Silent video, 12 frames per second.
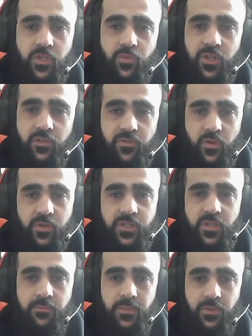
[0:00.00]
so we can
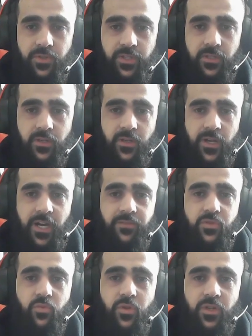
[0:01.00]
focus on building and not
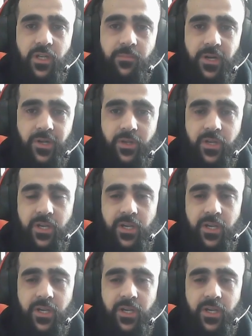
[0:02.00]
have to worry about